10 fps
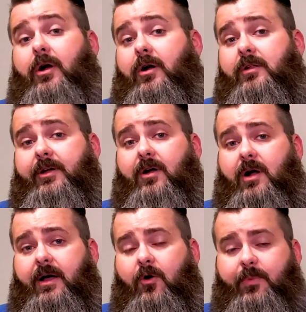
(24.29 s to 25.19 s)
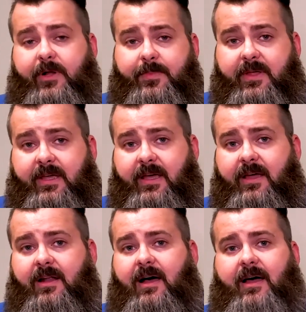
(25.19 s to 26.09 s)
Earlier, I opened up the
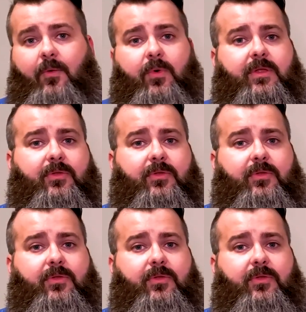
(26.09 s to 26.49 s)
kit, I went